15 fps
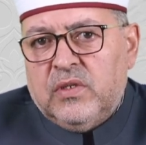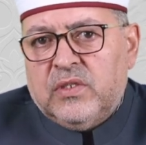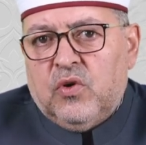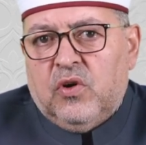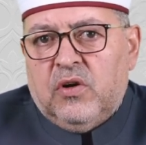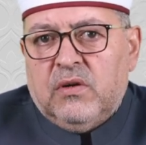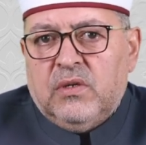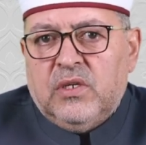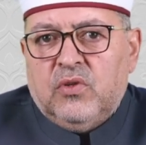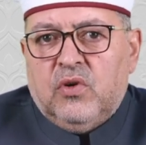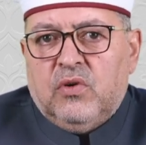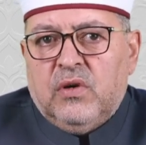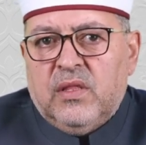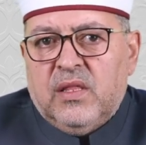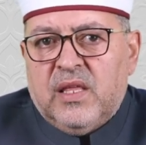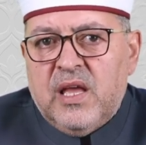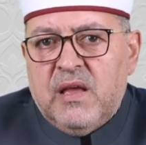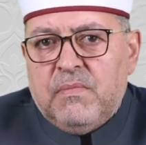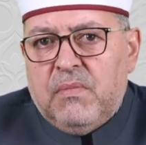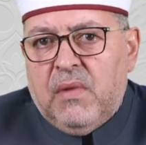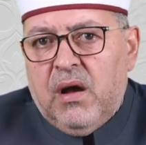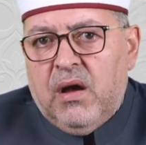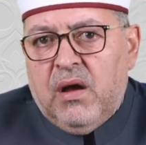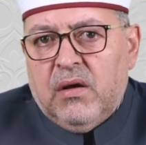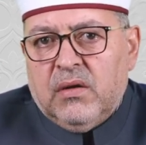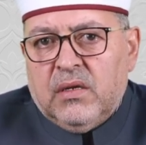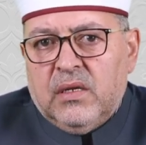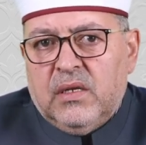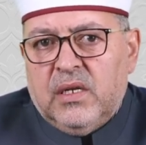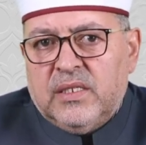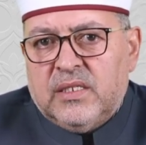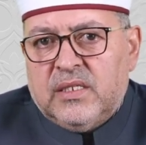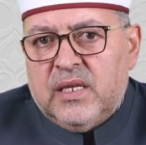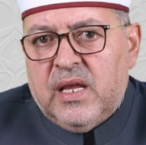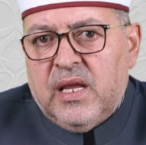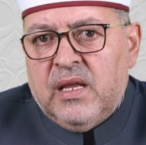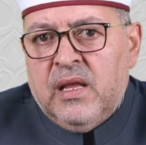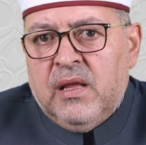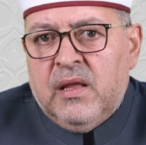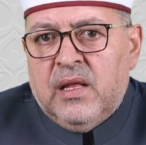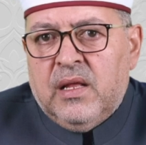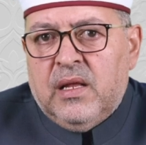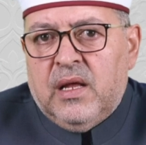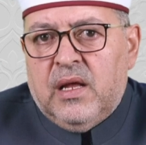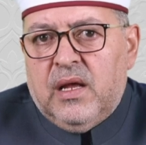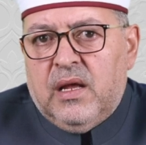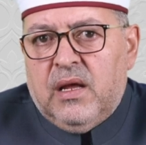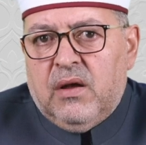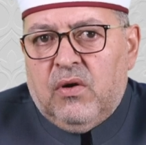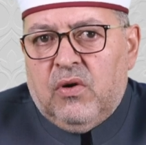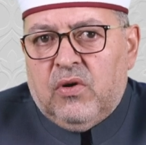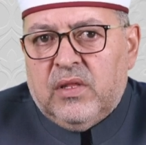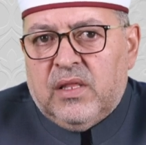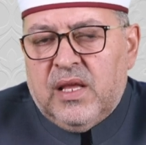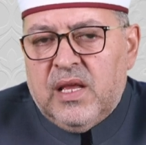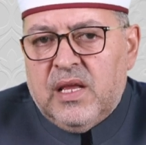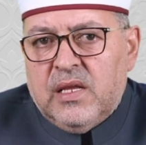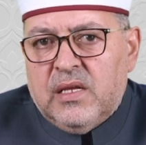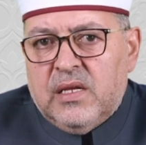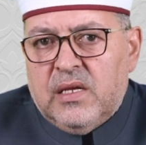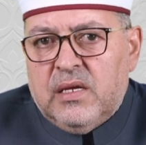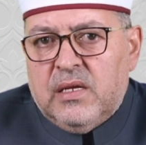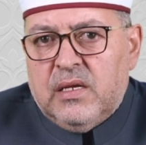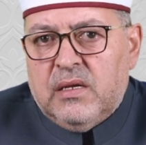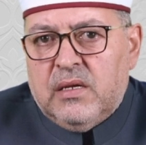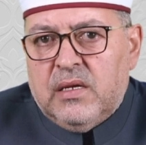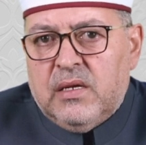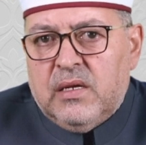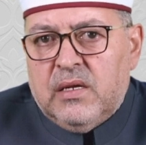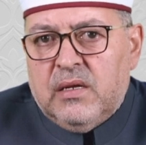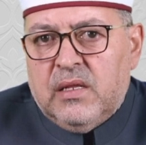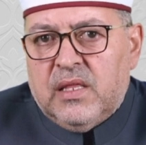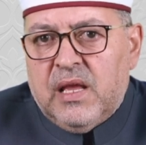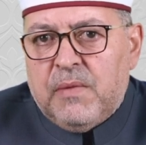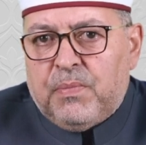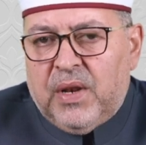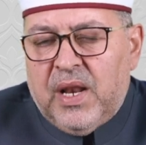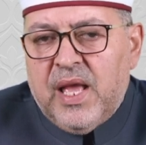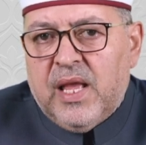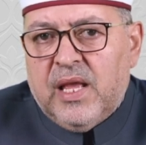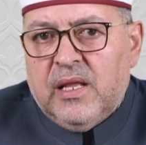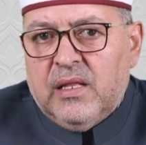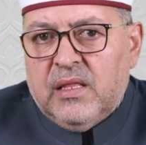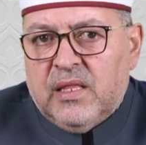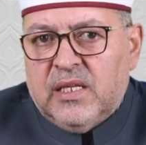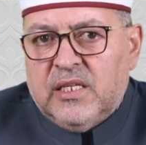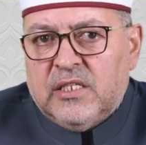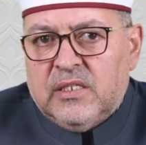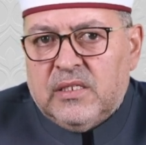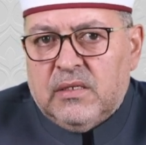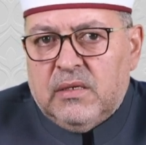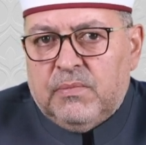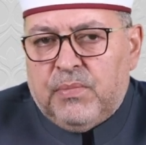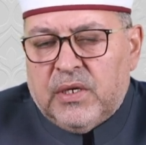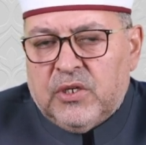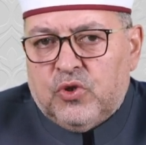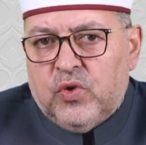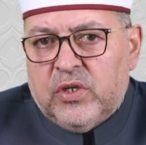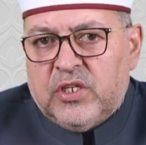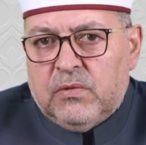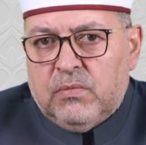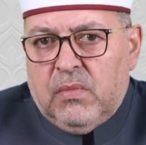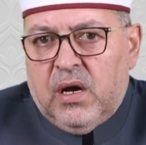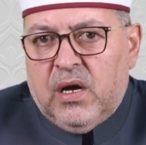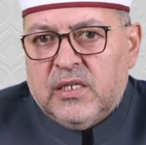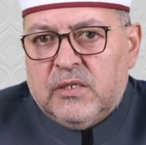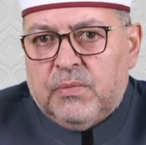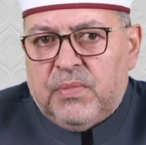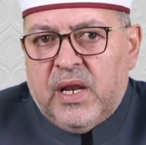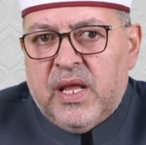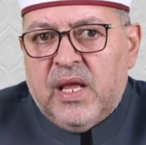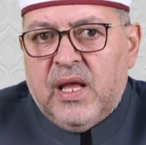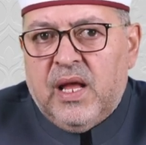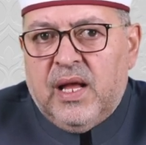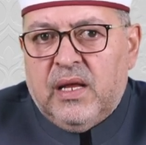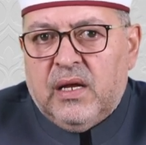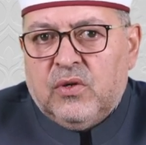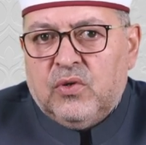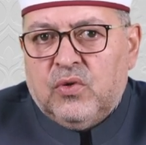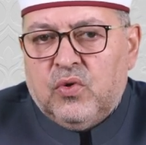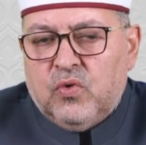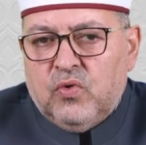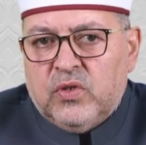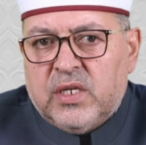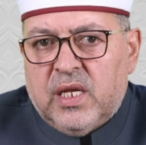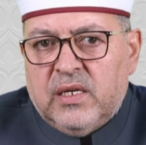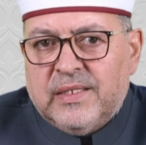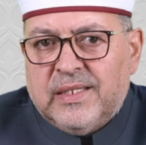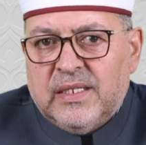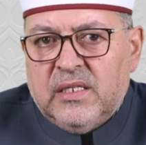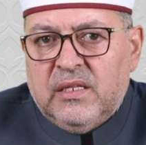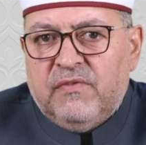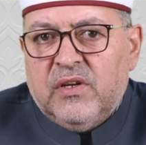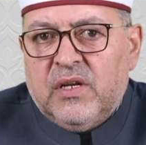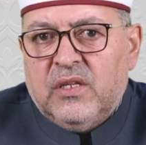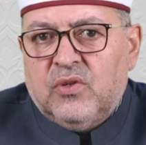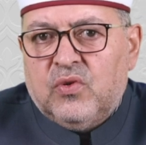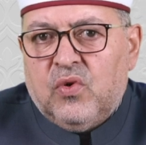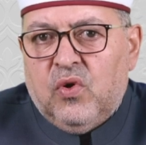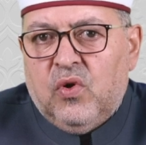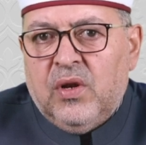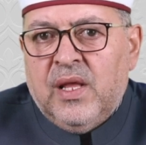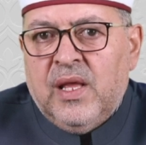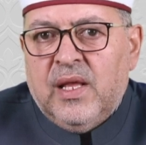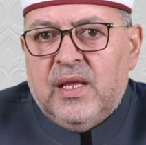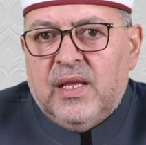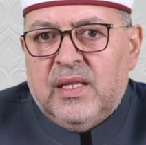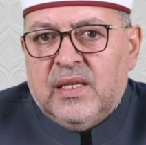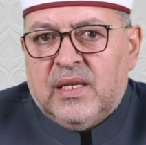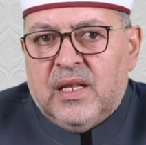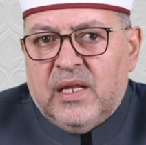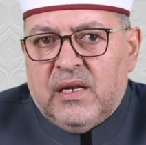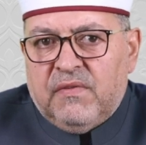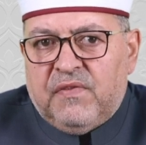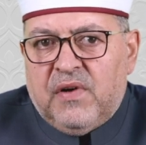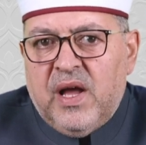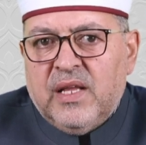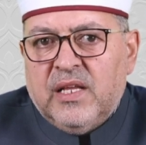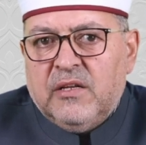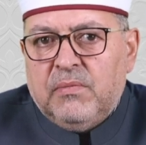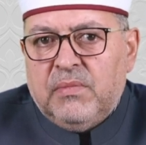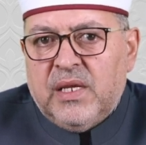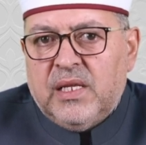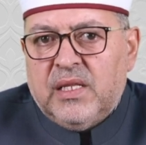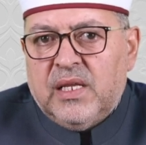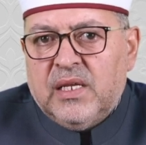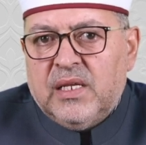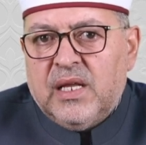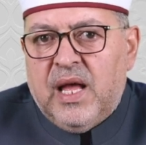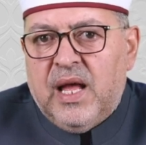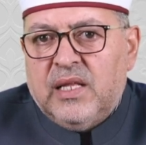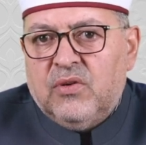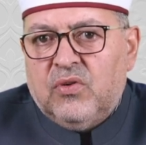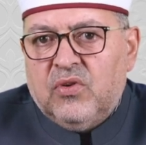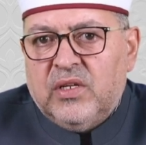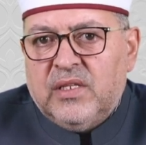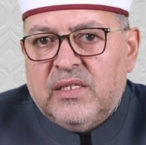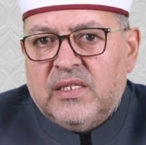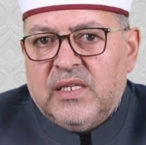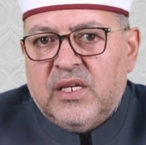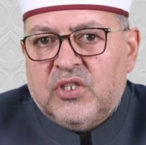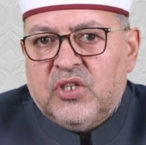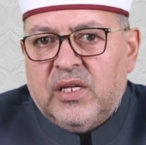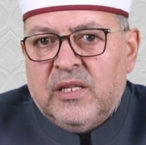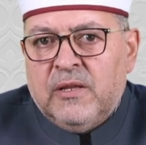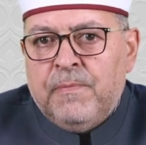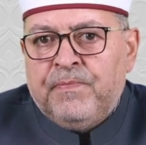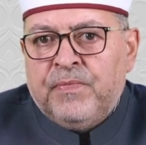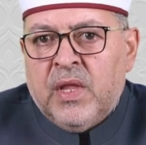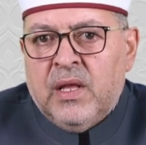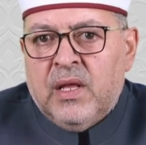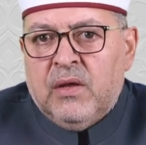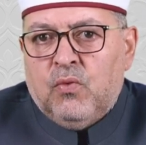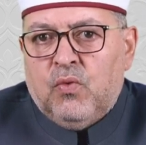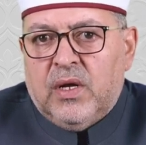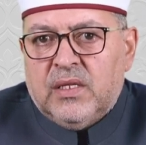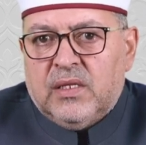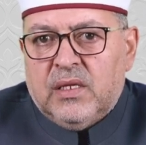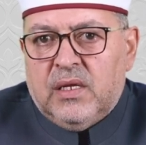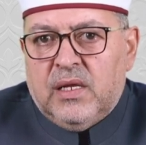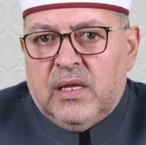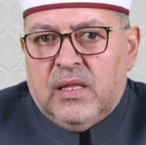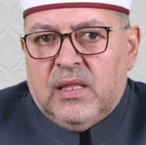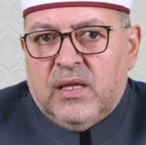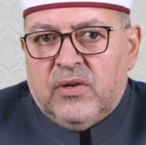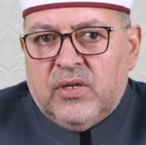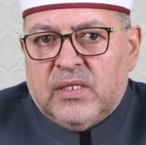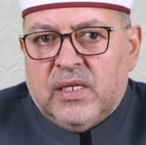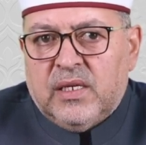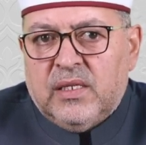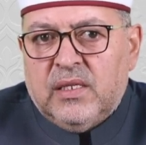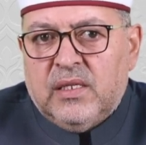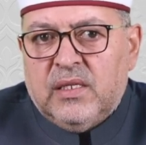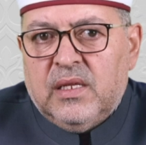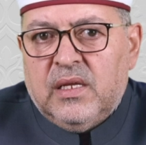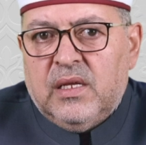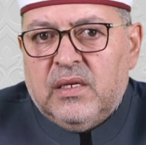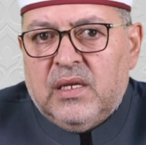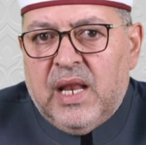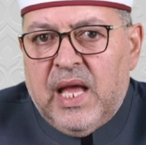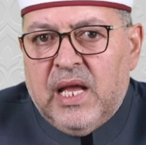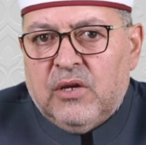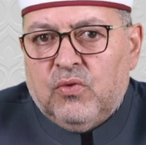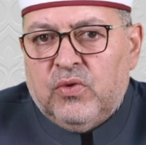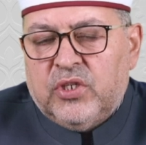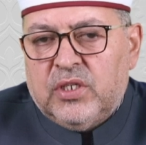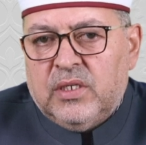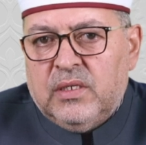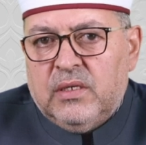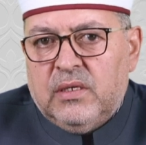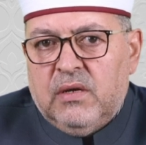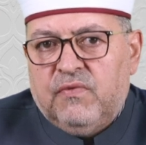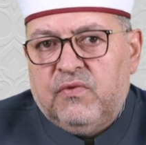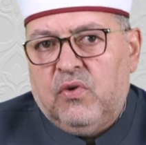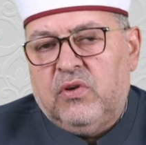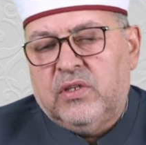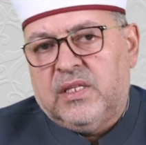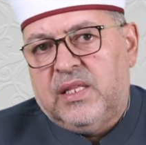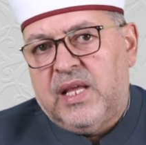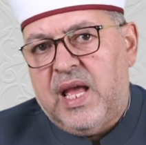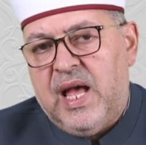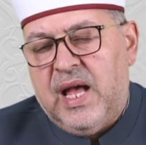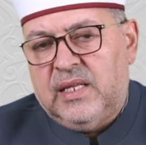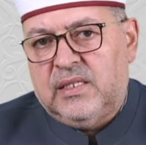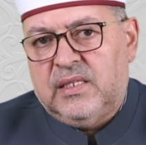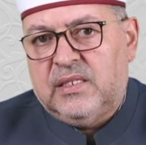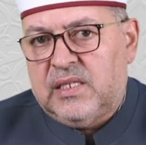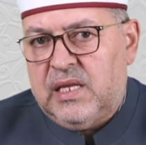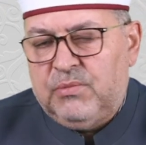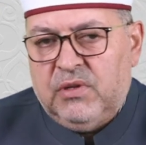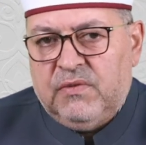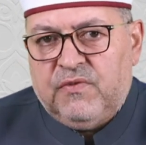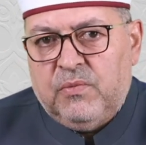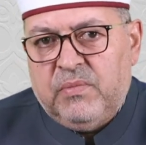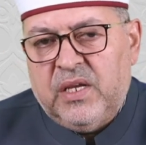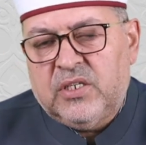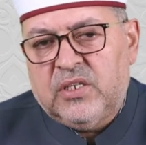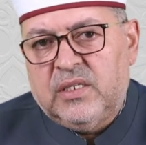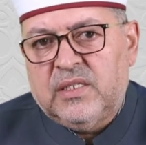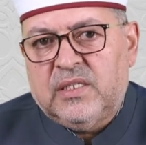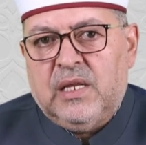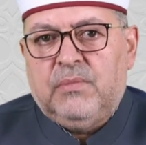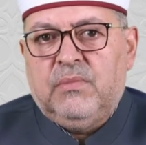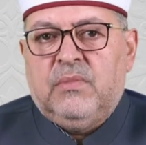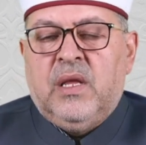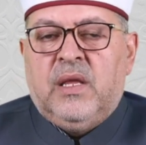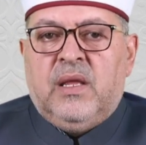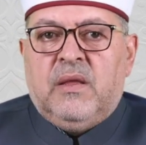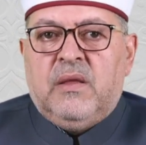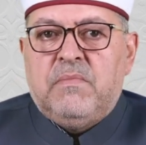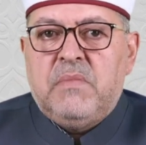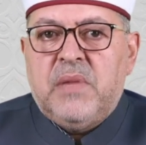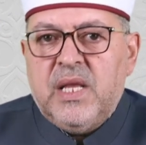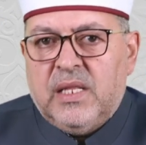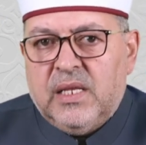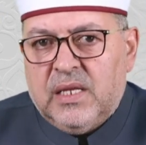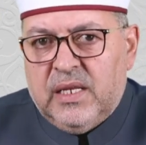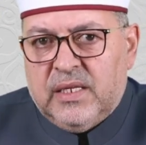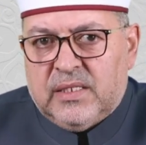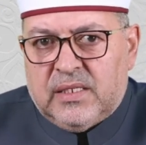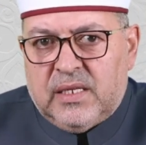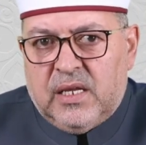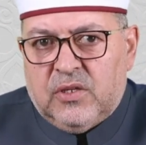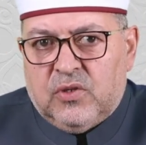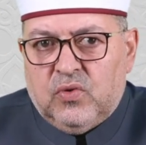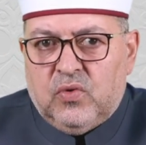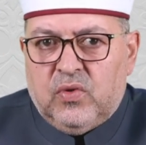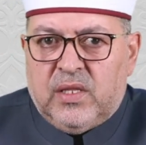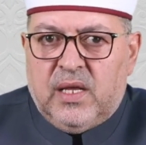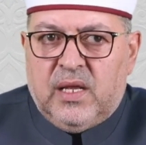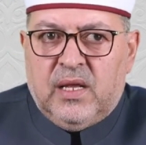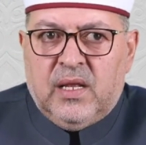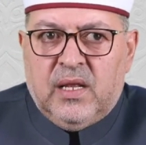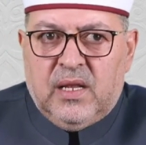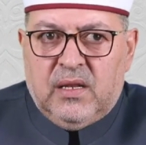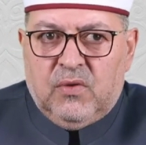or they mark, let's say, or they play, these punctuation marks play a crucial, a significant role in clarifying meaning and organization what the written language. Of course, they add some information, some meaning, let's say, to the